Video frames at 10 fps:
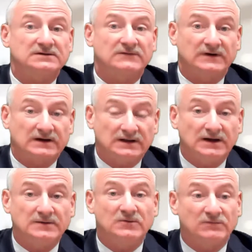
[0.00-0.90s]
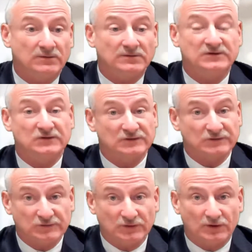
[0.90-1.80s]
of a claim before it's
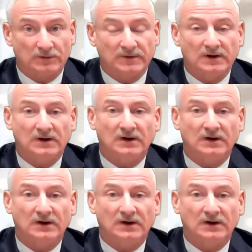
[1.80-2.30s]
disturbed.